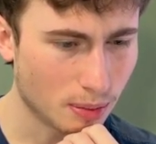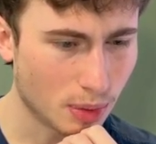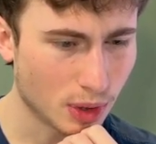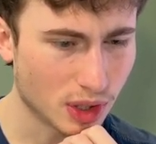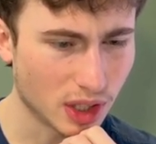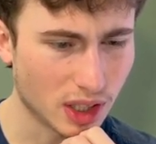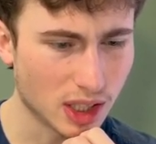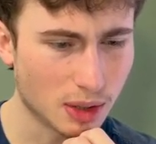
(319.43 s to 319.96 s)

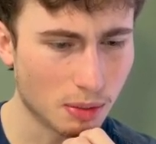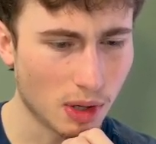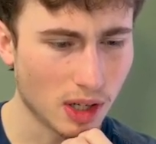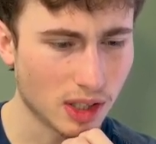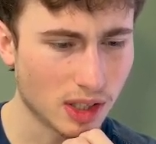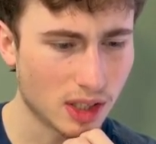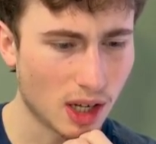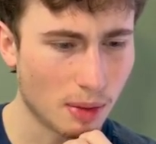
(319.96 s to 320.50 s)
pushing this
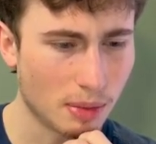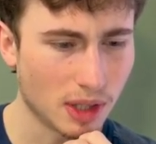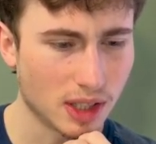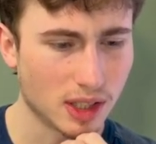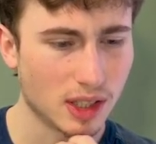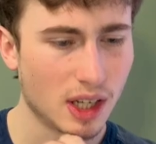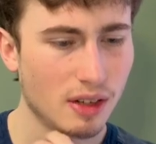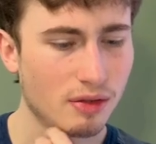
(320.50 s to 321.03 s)
pawn, stopping
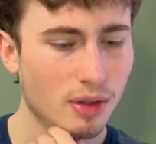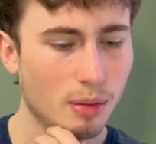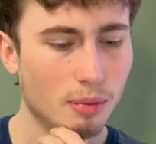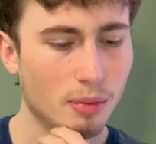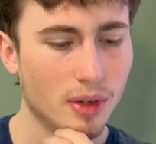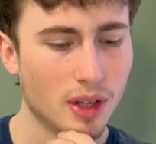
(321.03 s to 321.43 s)
his knight from